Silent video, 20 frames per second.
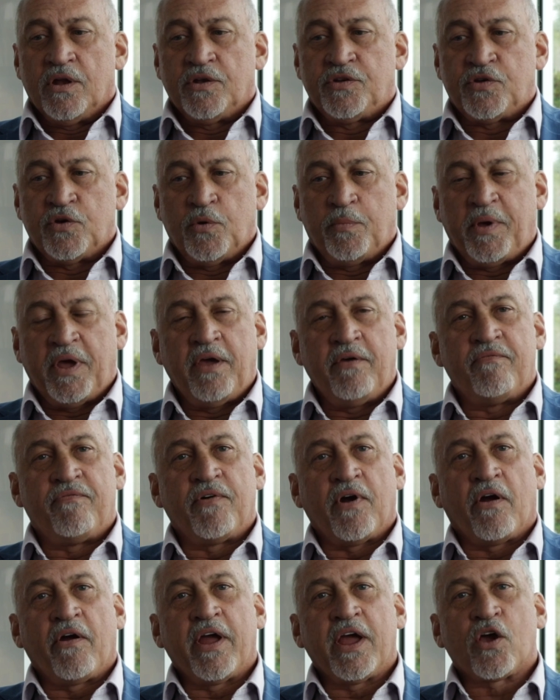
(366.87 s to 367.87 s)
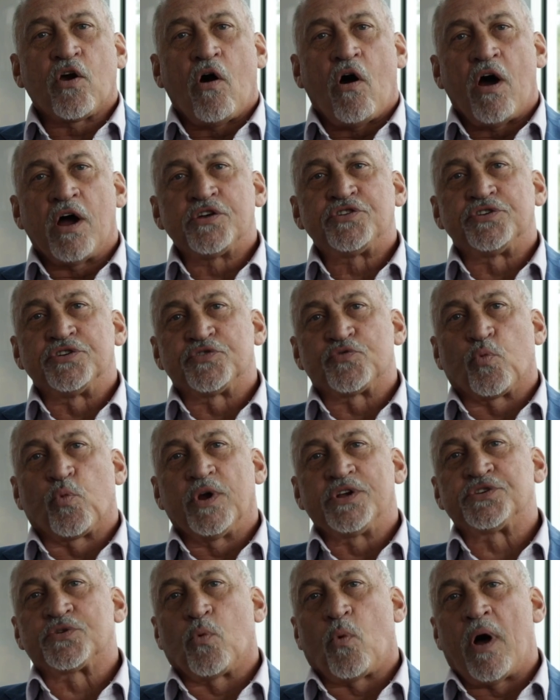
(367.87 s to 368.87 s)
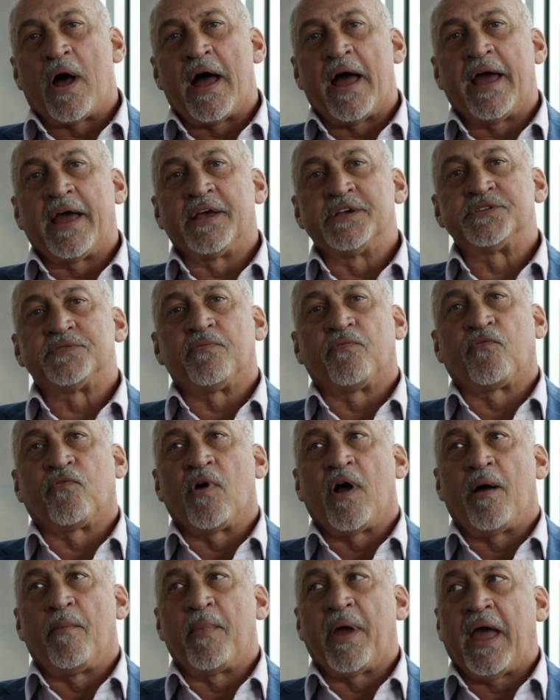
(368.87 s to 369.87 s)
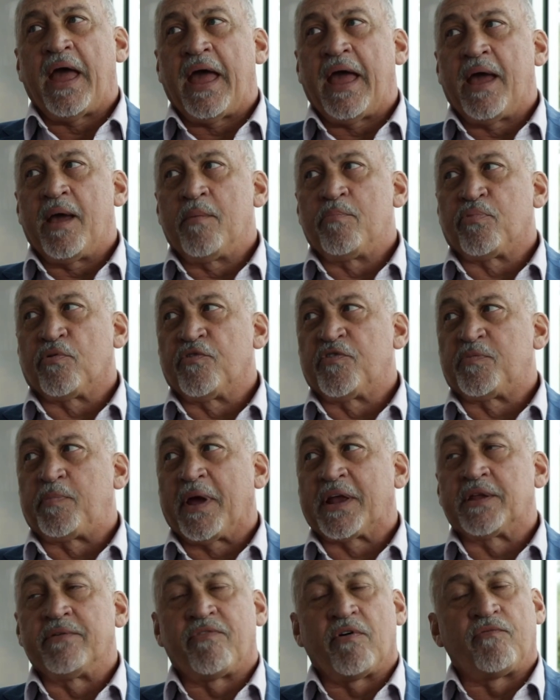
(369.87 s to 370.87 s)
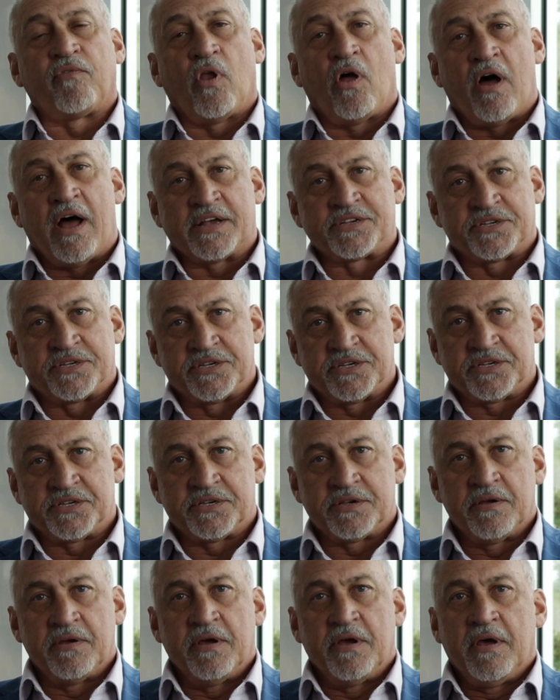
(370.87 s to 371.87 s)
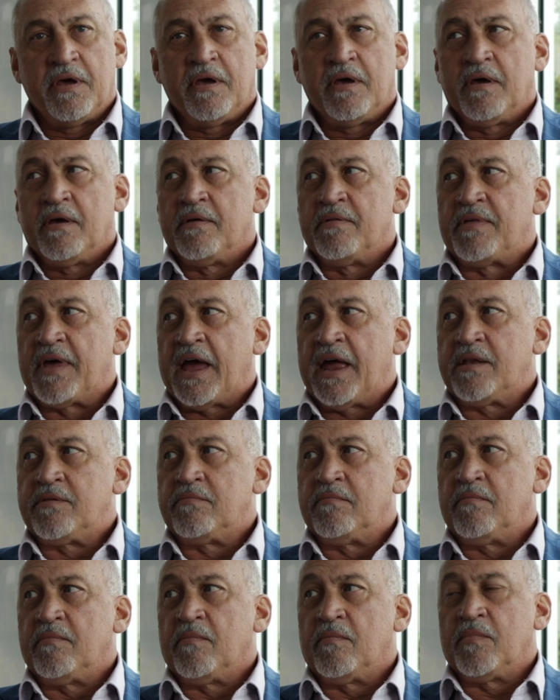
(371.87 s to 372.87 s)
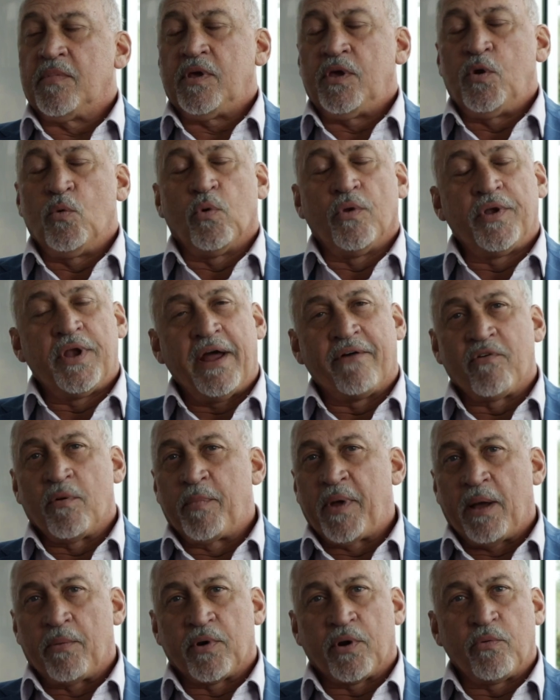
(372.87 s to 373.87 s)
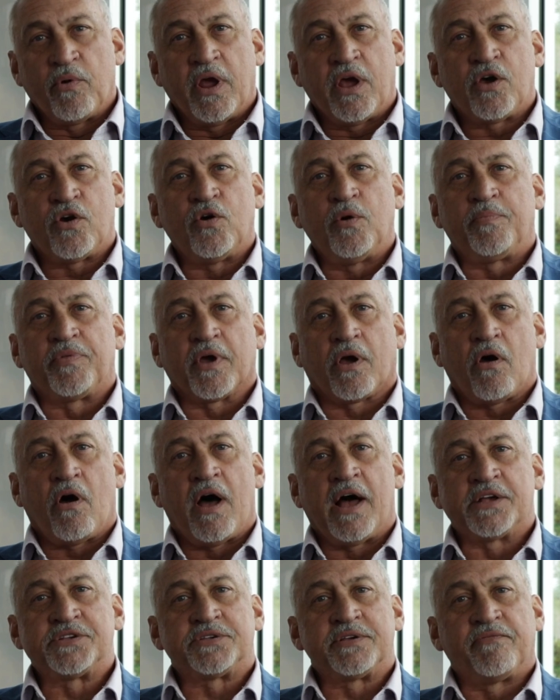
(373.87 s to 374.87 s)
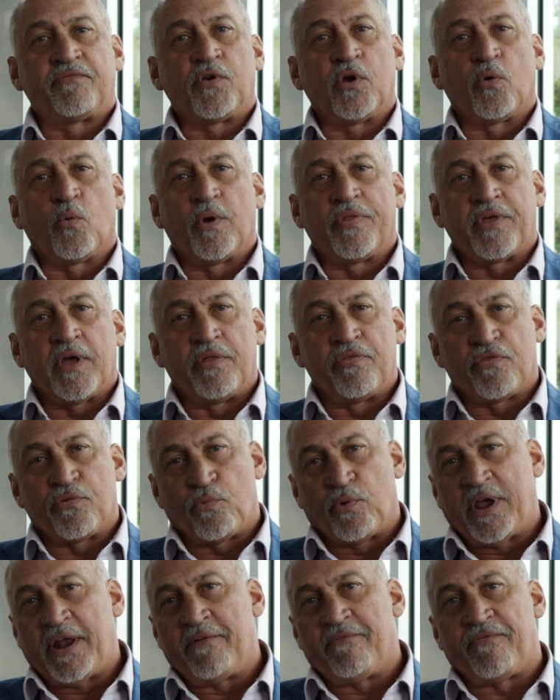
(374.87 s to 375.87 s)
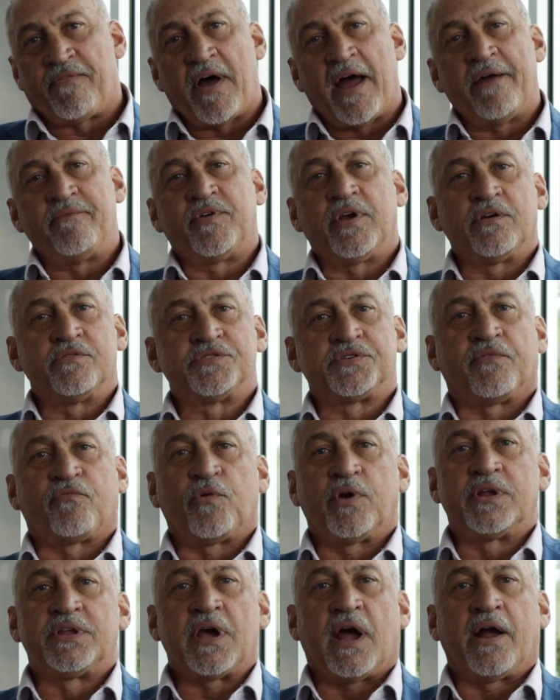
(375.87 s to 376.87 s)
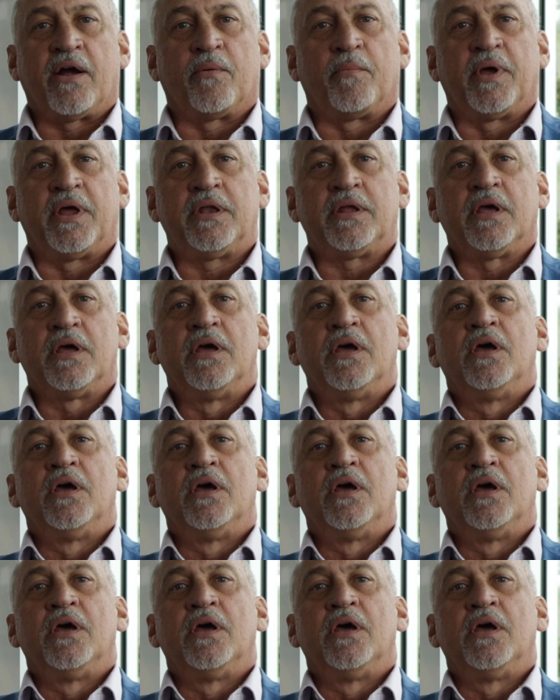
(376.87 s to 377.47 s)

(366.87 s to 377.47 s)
to be very cautious risk-wise from a perspective of losses, that you will never be able to recoup the costs. If you're within 3 to 5 years of retirement,